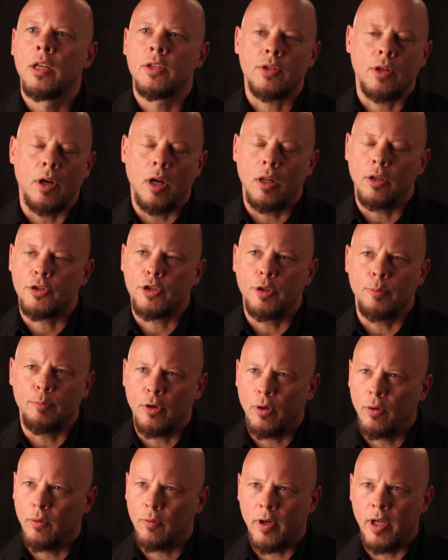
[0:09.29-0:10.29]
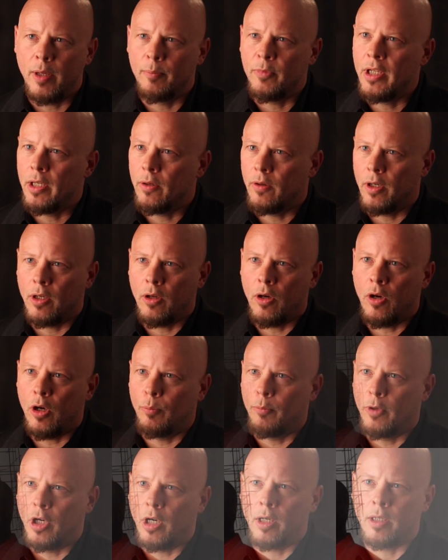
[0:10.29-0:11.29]
scholarship program here at
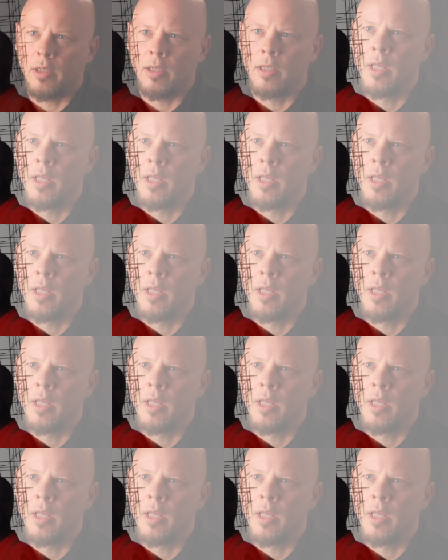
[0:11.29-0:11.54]
Hallmark.